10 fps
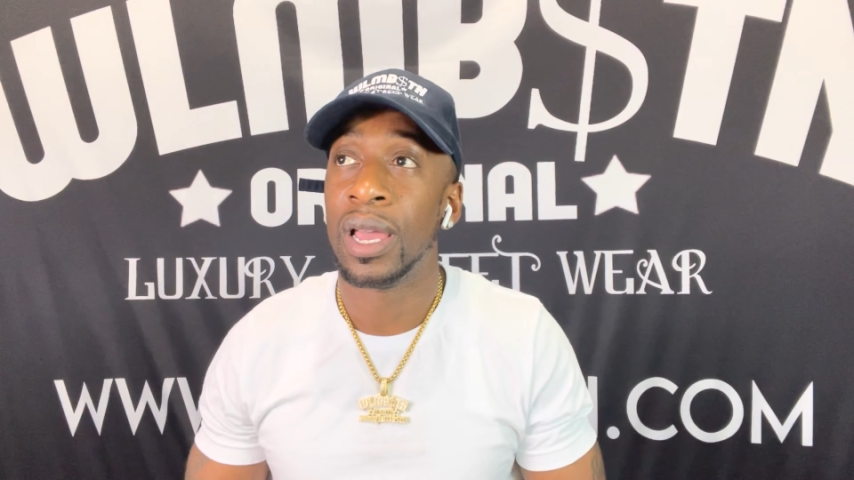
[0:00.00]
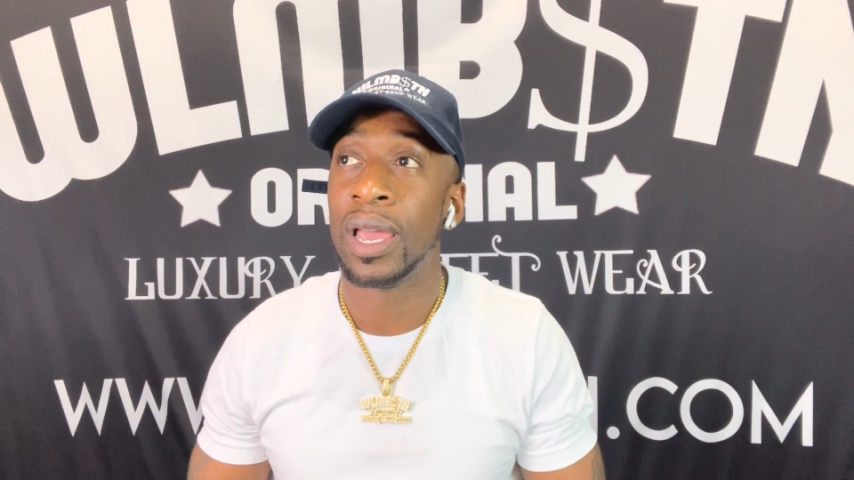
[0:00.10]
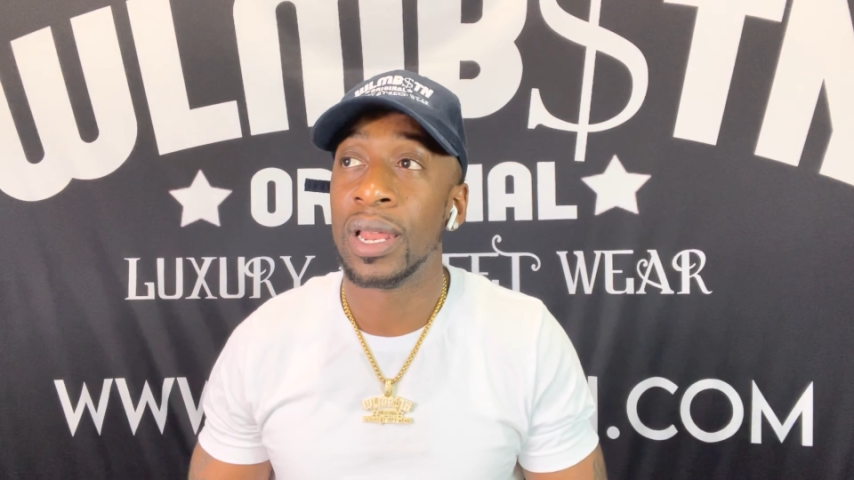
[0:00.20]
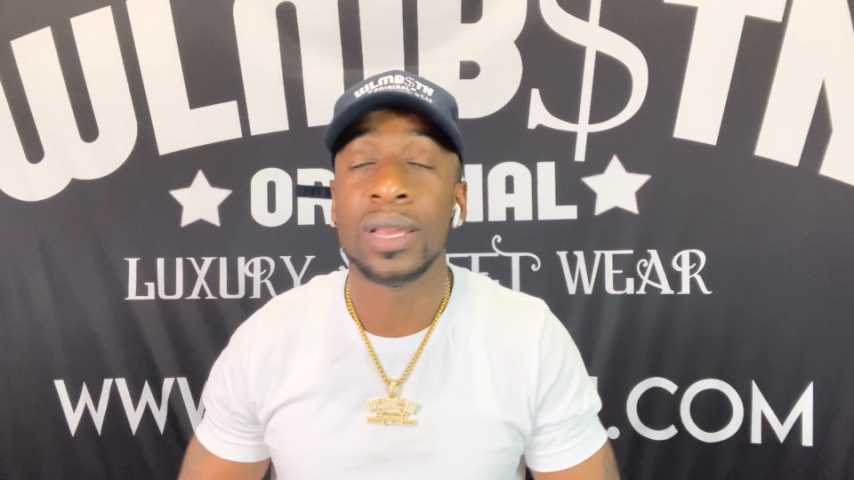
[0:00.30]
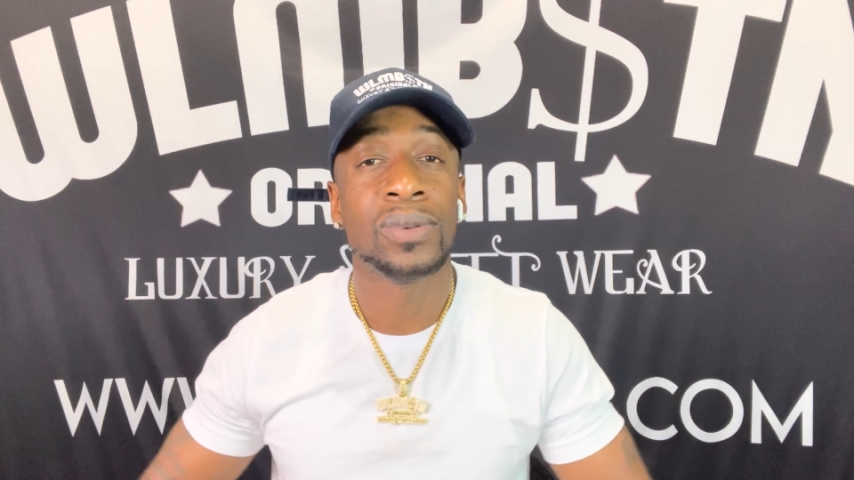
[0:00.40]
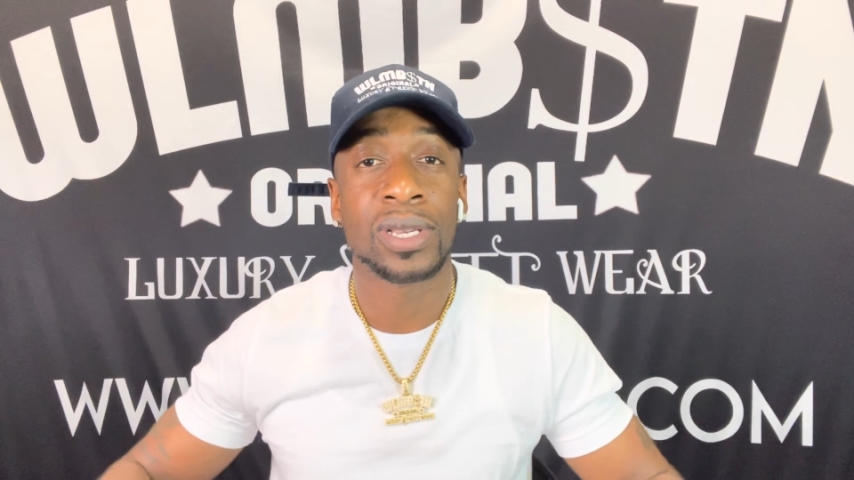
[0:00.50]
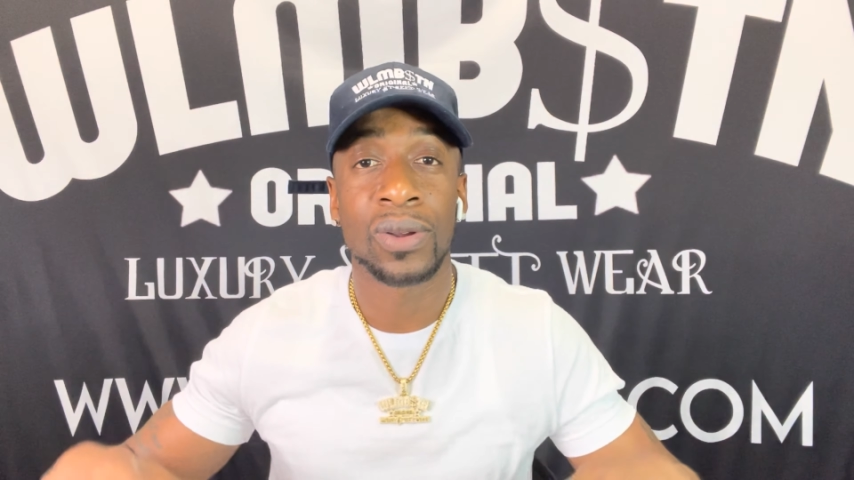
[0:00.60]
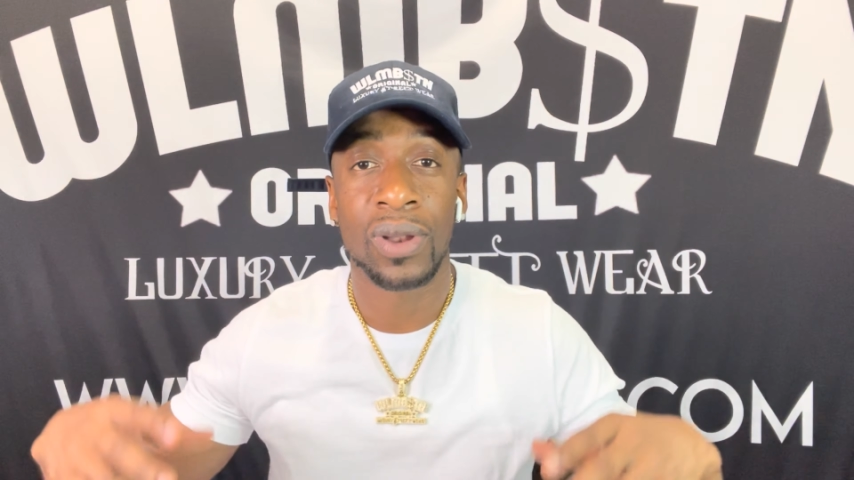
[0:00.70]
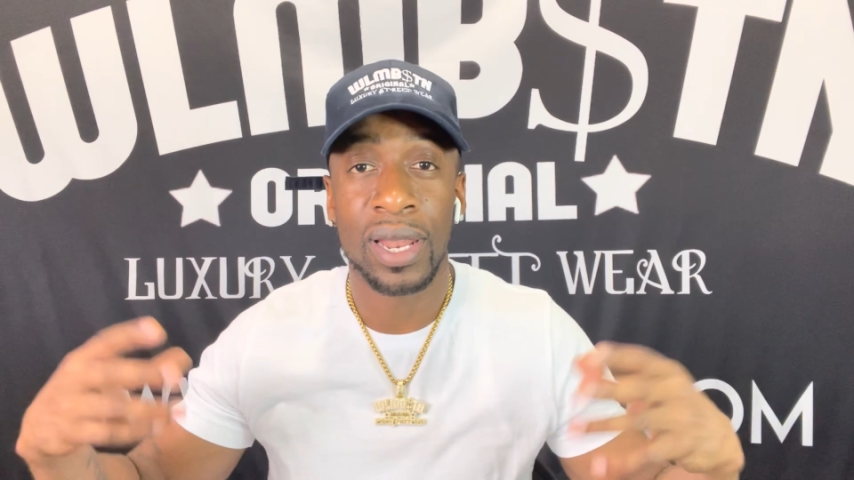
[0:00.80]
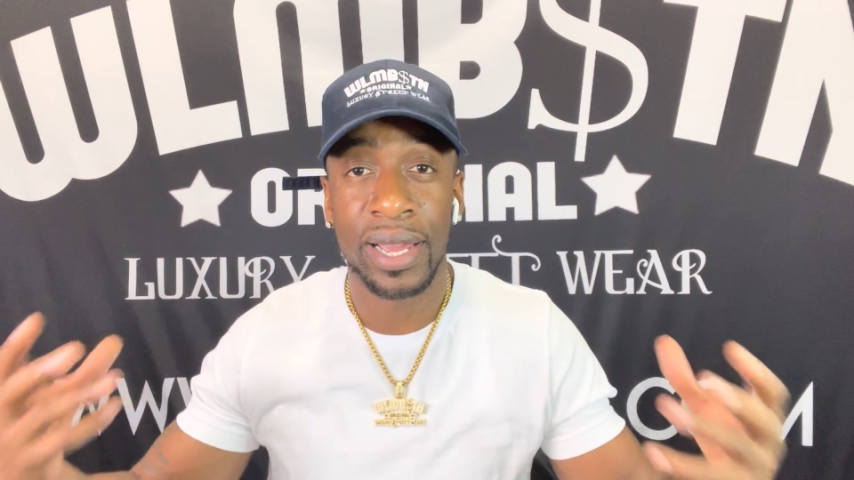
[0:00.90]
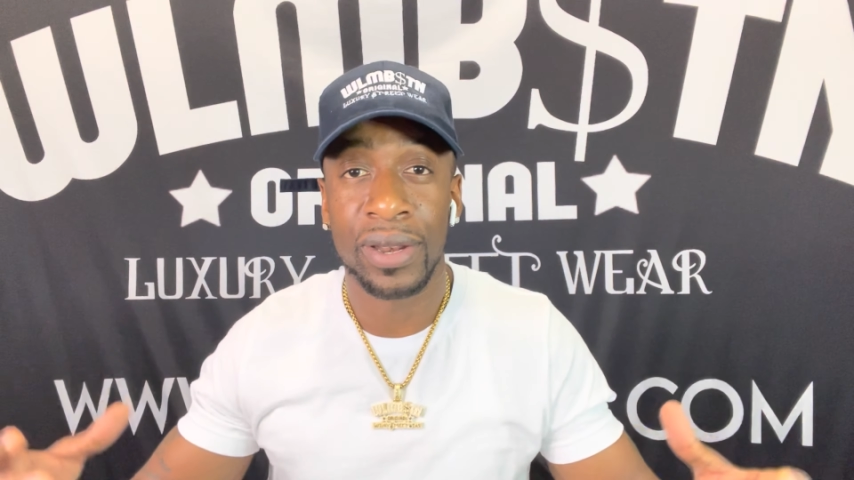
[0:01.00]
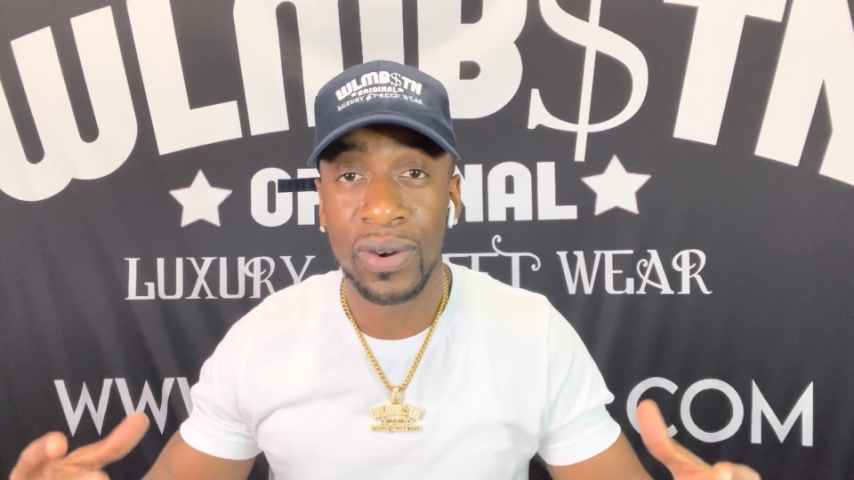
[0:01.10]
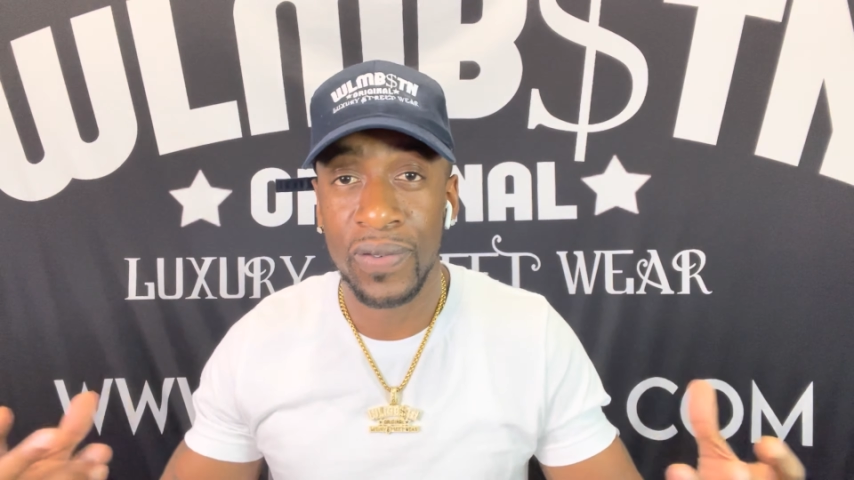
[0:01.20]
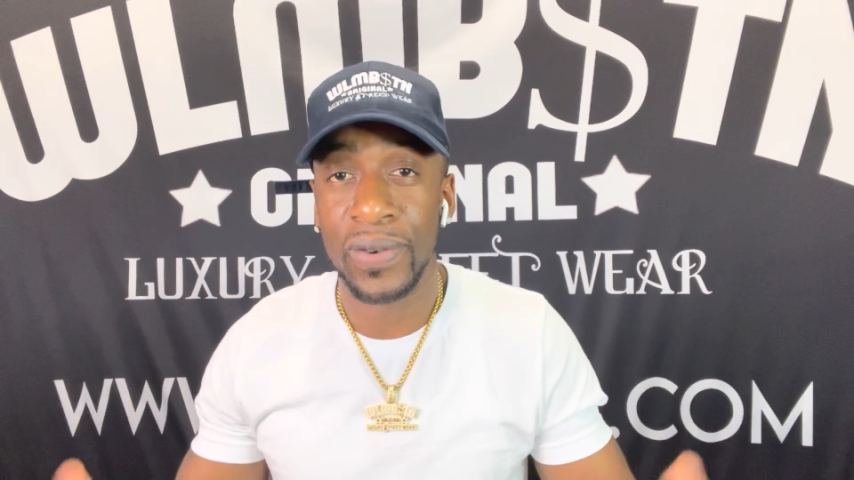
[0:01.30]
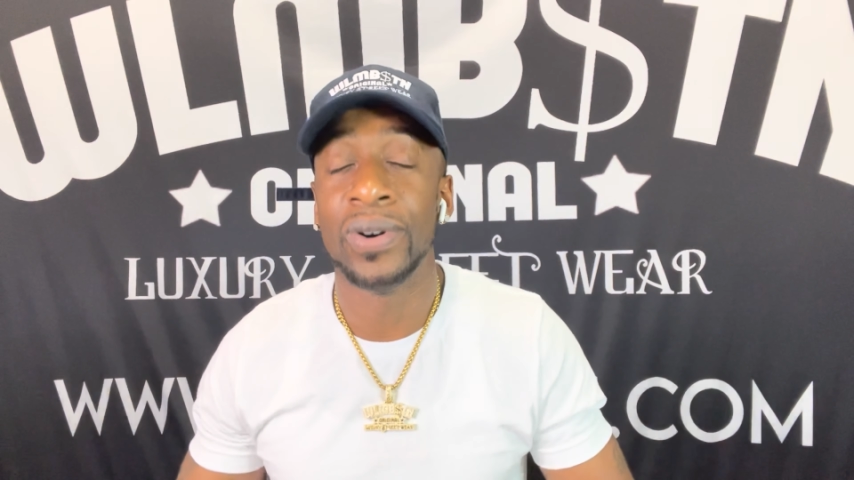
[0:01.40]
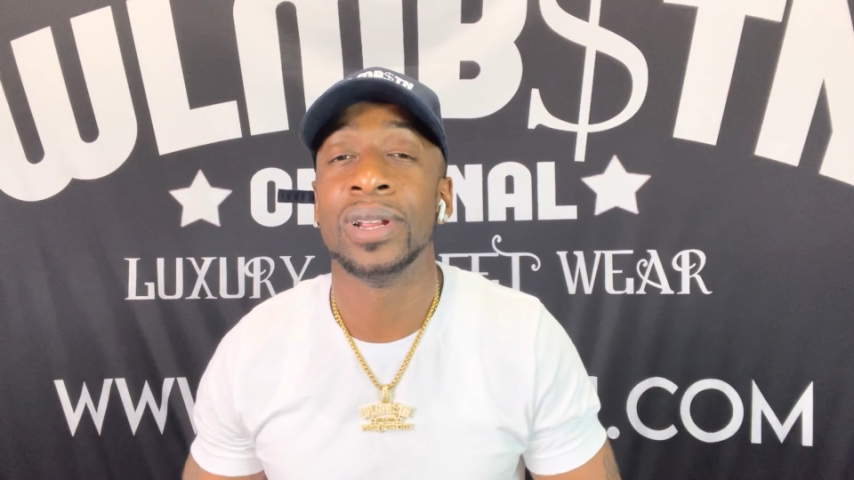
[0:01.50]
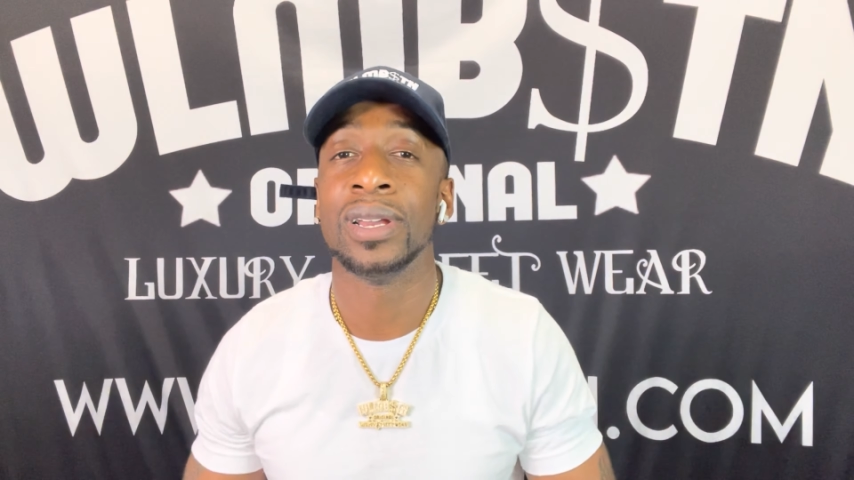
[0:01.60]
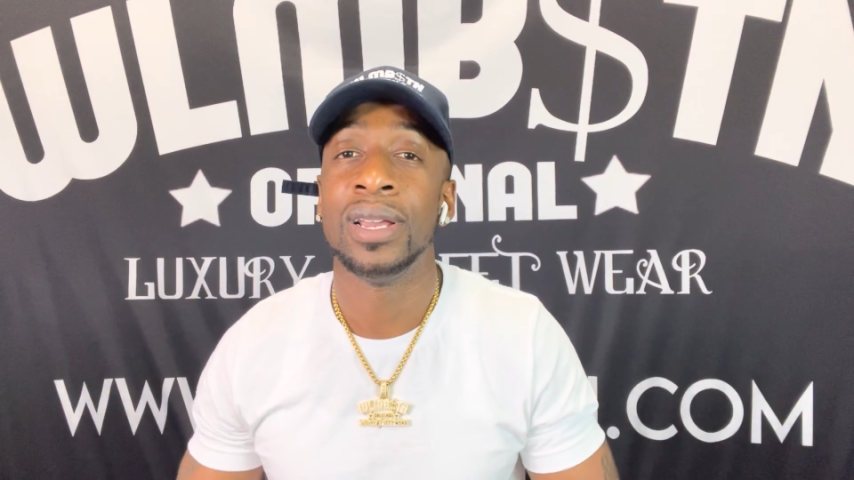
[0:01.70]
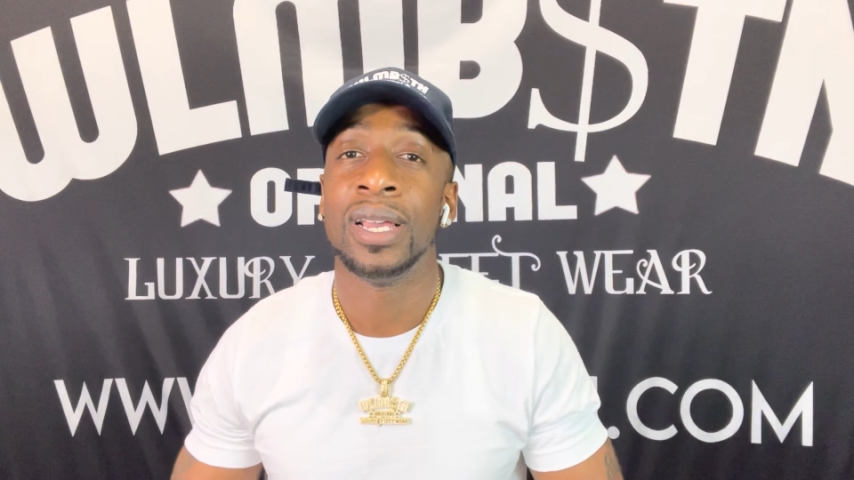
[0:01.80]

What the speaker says: and he was in Orlando, Florida.